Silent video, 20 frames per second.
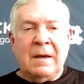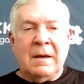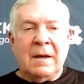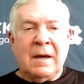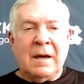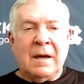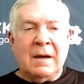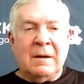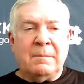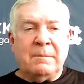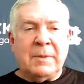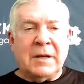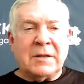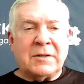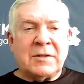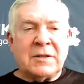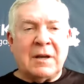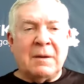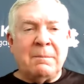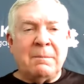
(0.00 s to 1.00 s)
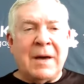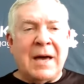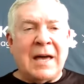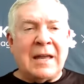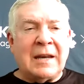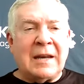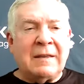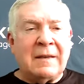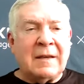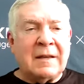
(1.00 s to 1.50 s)
But
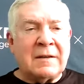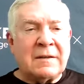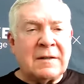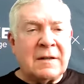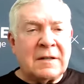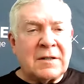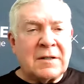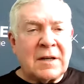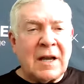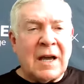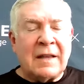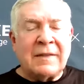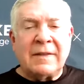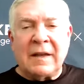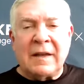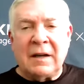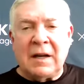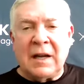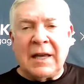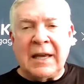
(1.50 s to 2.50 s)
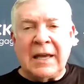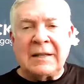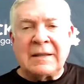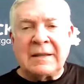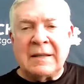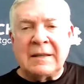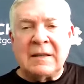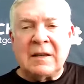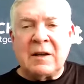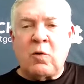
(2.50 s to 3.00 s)
somebody that's got the
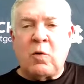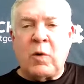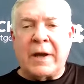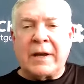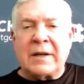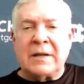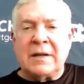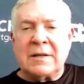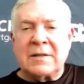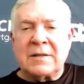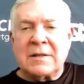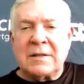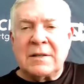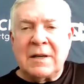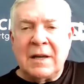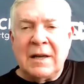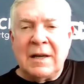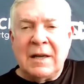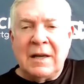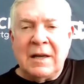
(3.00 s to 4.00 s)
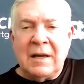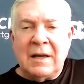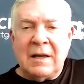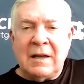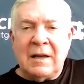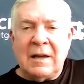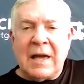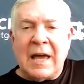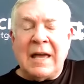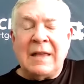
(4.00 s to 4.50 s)
length and the quickness
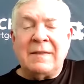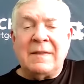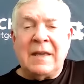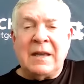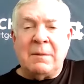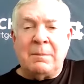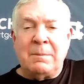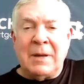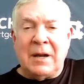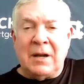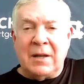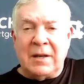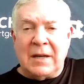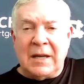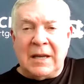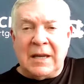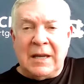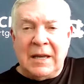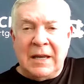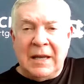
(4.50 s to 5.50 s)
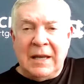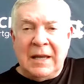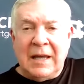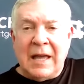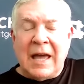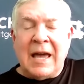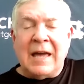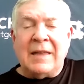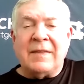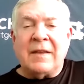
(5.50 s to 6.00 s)
and the ability
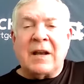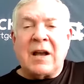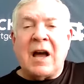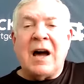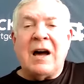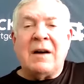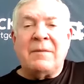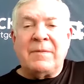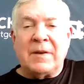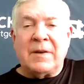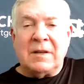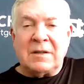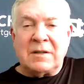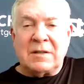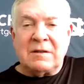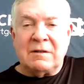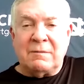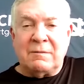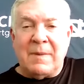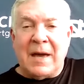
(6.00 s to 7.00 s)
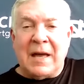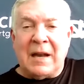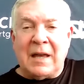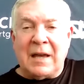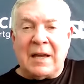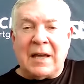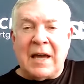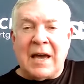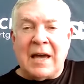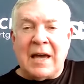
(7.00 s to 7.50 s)
and the confidence of
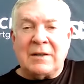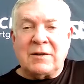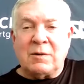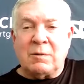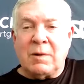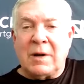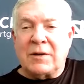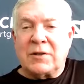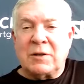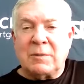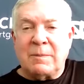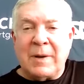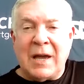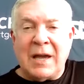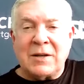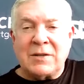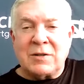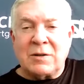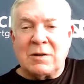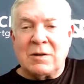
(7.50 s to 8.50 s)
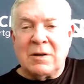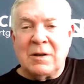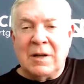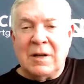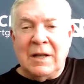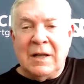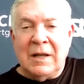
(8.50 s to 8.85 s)
Malachi to rush the passer